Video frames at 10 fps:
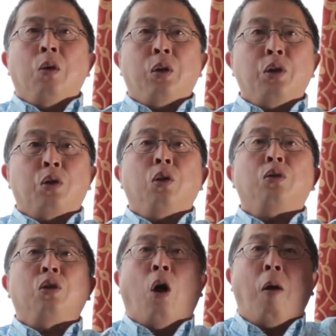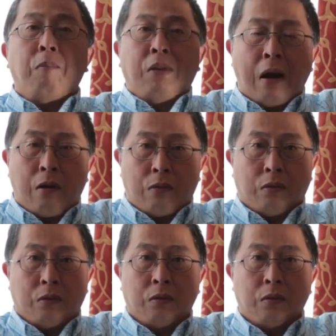what you call
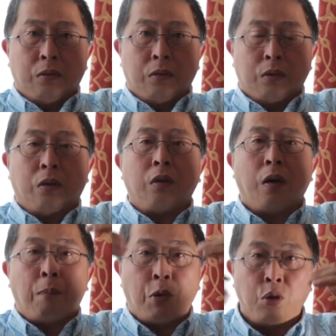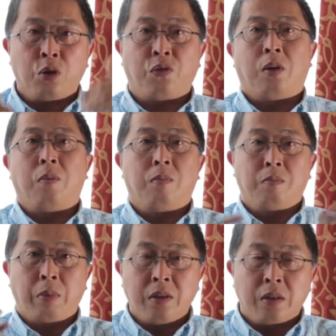top-down sort of approach
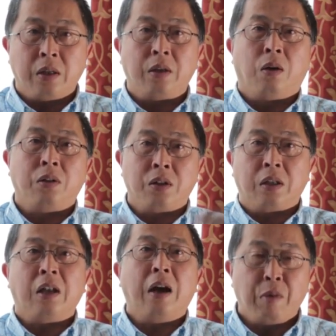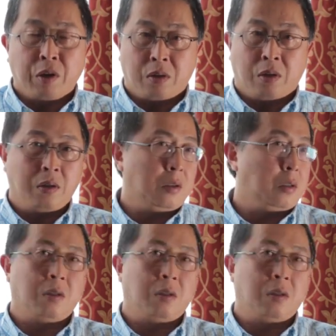from basically all these alarmists, this